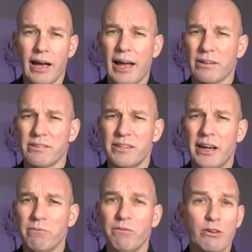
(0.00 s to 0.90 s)
our
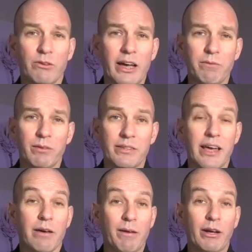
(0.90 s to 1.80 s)
state and federal governments
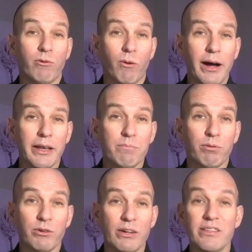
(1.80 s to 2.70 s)
have been quietly
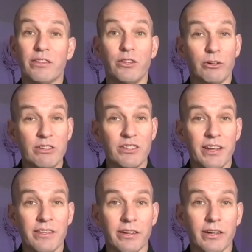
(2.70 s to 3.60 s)
progressing their
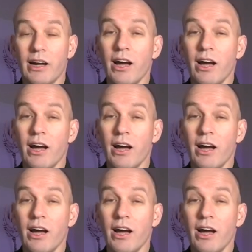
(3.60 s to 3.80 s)
agenda